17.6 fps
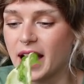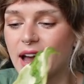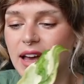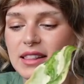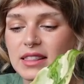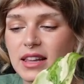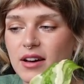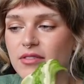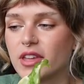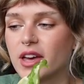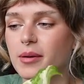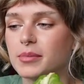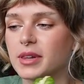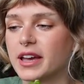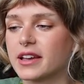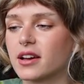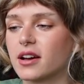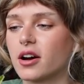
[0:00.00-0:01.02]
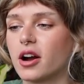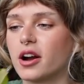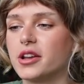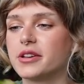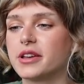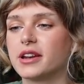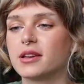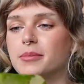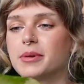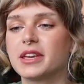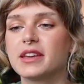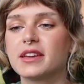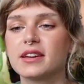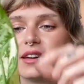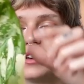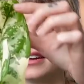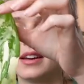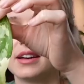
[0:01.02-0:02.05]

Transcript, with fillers: I love them. Like, are you kidding me?